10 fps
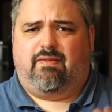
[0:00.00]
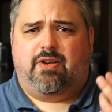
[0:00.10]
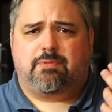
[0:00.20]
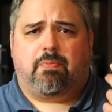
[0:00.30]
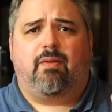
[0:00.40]

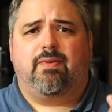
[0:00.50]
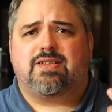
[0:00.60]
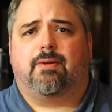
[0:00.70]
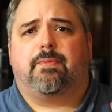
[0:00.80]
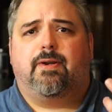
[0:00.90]
There's probably
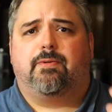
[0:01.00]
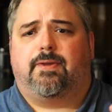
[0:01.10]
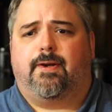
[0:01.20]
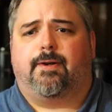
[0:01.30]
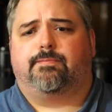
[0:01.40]
something out
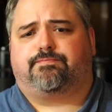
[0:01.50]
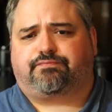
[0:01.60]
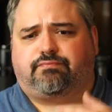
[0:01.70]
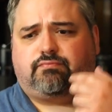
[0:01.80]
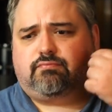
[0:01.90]
there
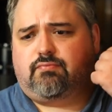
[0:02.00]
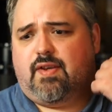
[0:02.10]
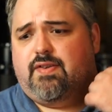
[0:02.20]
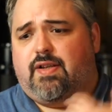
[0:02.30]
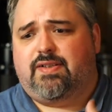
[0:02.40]

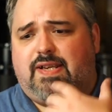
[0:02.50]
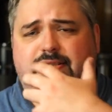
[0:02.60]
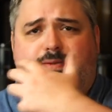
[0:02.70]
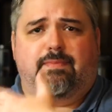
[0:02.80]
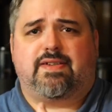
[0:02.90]
that'll
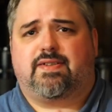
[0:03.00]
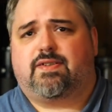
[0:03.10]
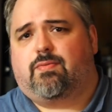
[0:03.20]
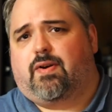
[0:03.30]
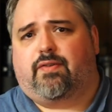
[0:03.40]
taste amazing
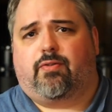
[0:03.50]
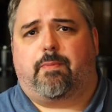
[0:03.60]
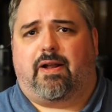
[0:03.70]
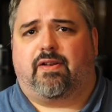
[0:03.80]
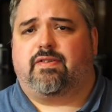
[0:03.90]
to whatever
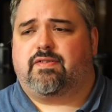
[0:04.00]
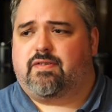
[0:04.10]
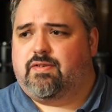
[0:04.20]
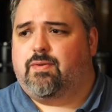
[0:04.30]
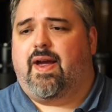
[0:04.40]
palate
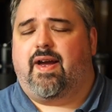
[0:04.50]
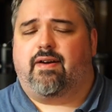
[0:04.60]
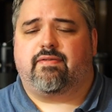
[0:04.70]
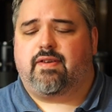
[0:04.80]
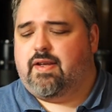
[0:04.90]
you have.